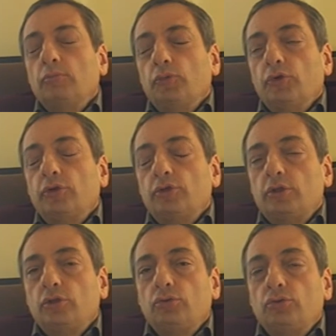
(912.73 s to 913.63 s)
Both
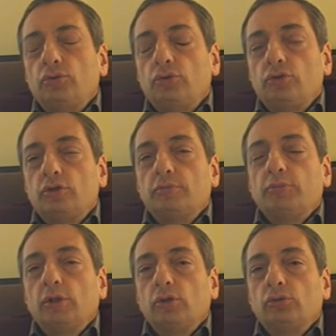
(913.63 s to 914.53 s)
institutes
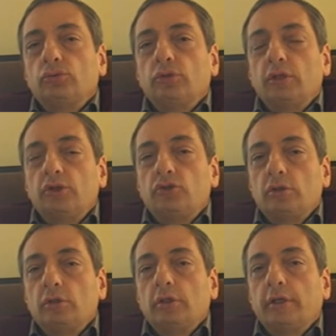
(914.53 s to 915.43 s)
belong to the
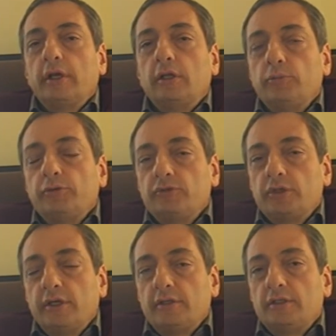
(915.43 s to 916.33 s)
National Academy of
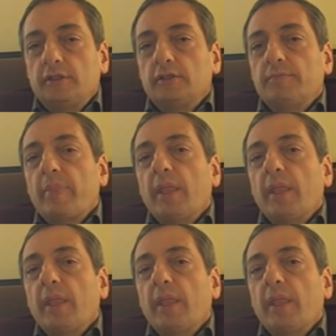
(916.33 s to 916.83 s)
Sciences.